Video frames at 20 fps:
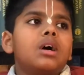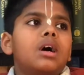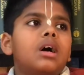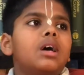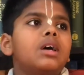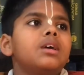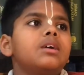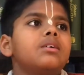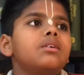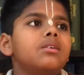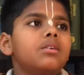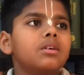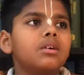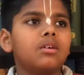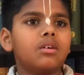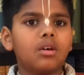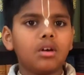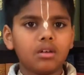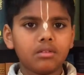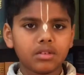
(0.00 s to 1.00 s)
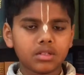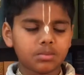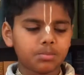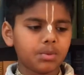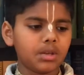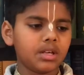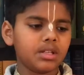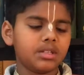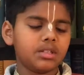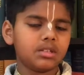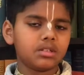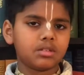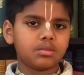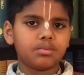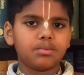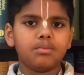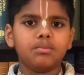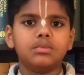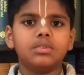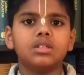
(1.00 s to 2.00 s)
I always play this
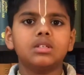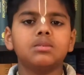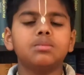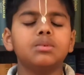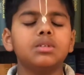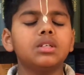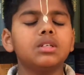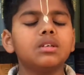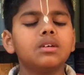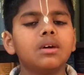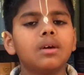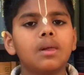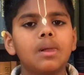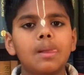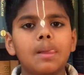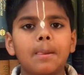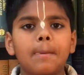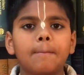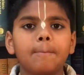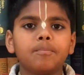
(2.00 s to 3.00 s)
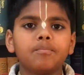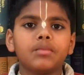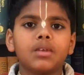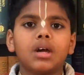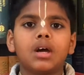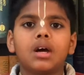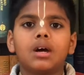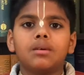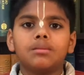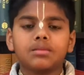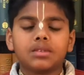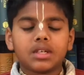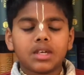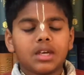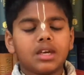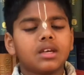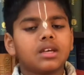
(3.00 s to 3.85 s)
this beat, um,